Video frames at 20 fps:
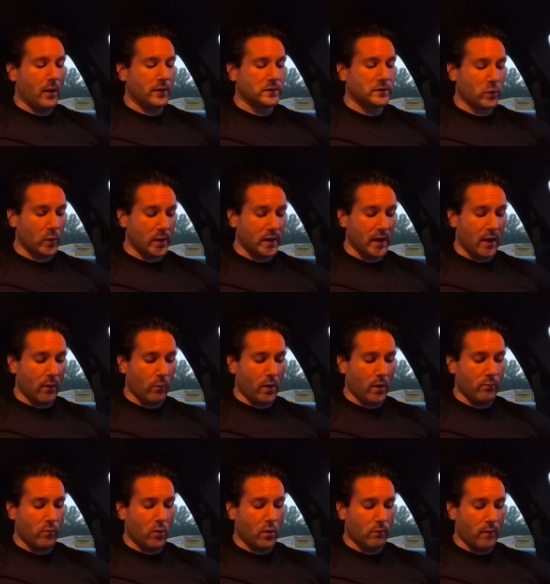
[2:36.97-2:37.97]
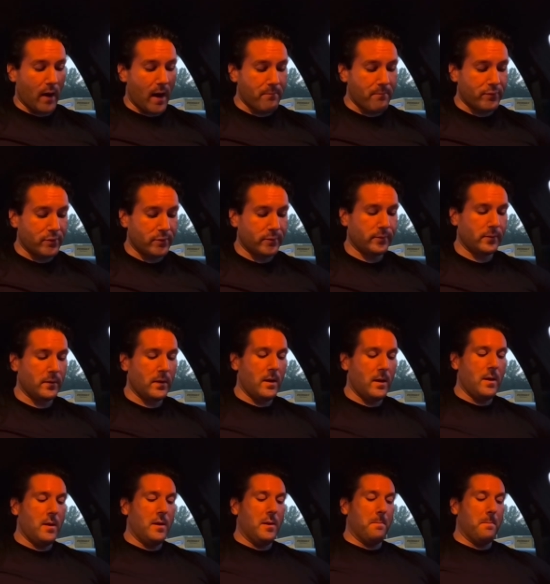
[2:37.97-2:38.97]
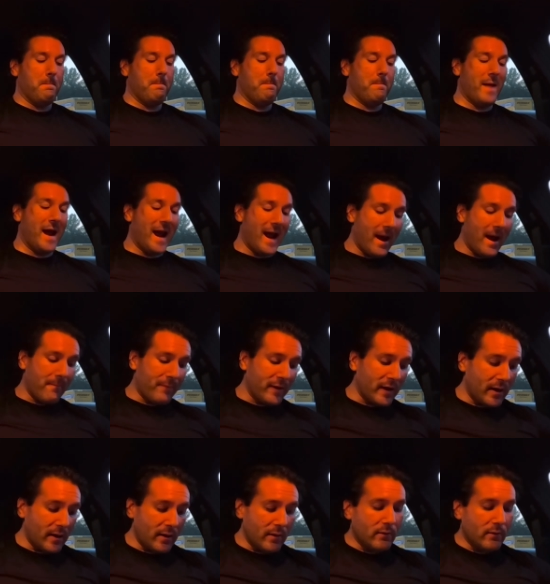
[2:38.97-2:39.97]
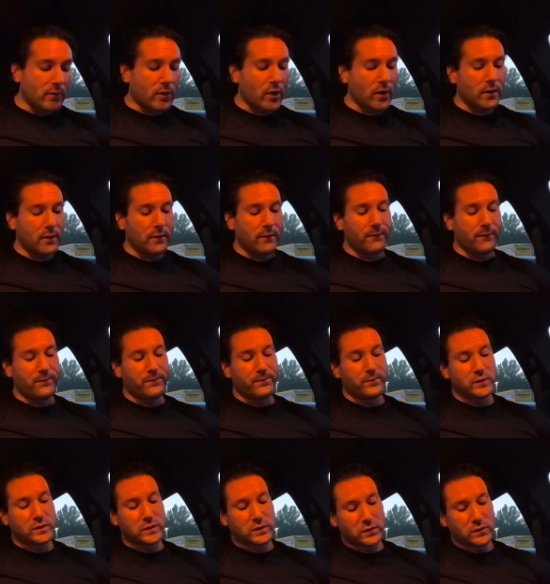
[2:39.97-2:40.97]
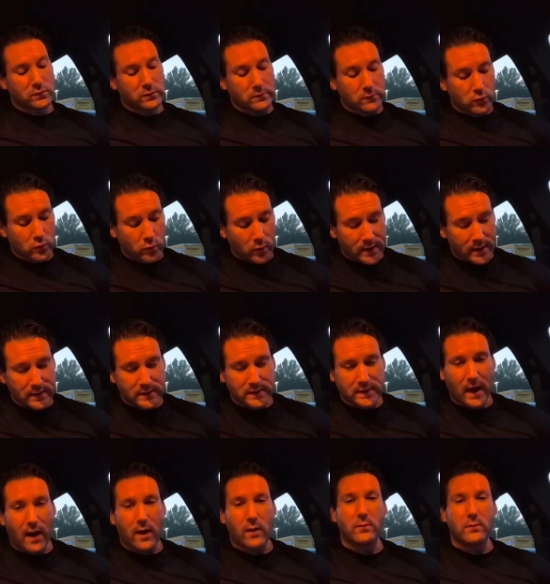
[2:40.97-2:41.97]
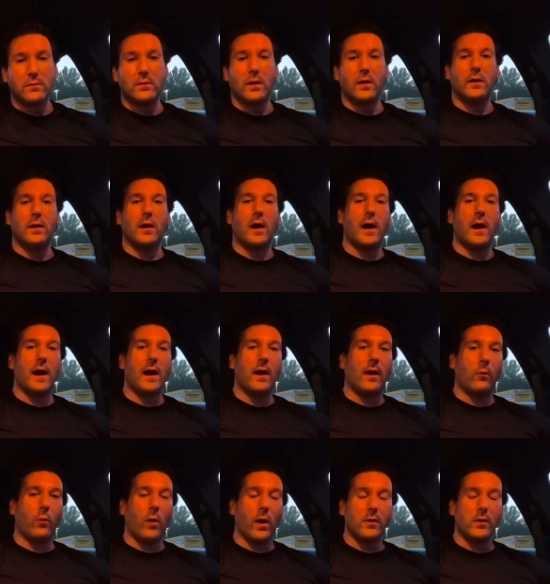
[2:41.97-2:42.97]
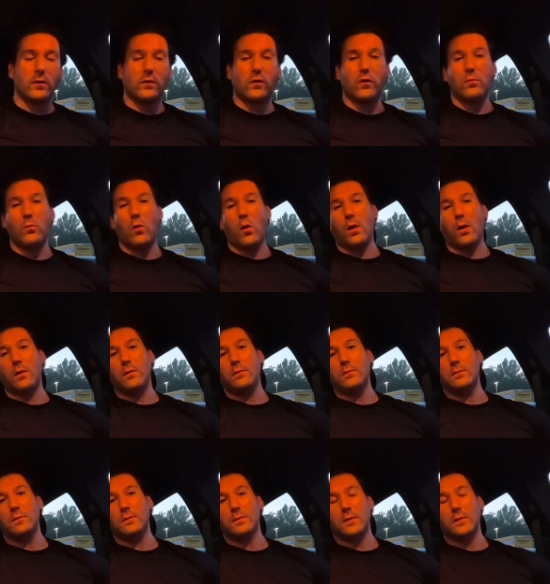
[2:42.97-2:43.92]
Squeaking out 1 more rep. Maybe could have squeezed out 1 or 2 more.